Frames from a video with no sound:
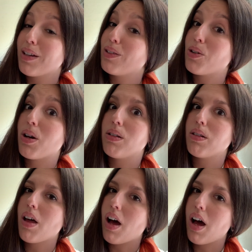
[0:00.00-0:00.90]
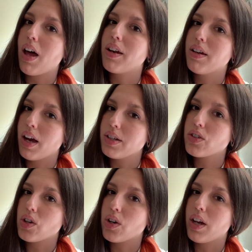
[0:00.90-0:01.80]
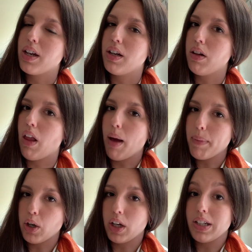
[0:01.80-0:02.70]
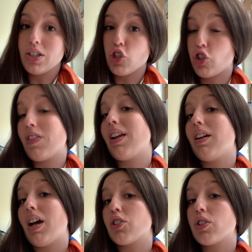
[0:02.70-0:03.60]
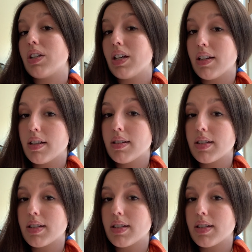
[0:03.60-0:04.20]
it look a lot nicer and in a lot better condition than it actually is.